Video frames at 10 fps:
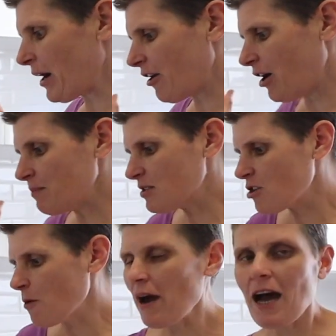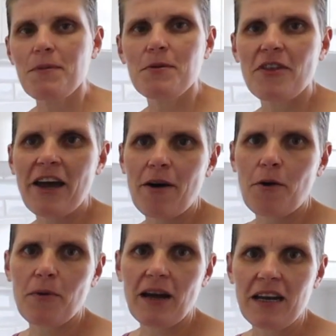But I'm super happy with
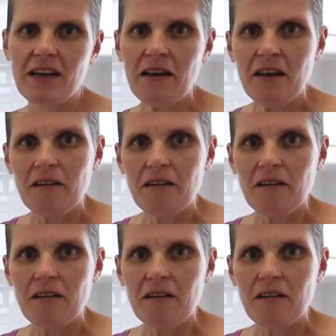how it went.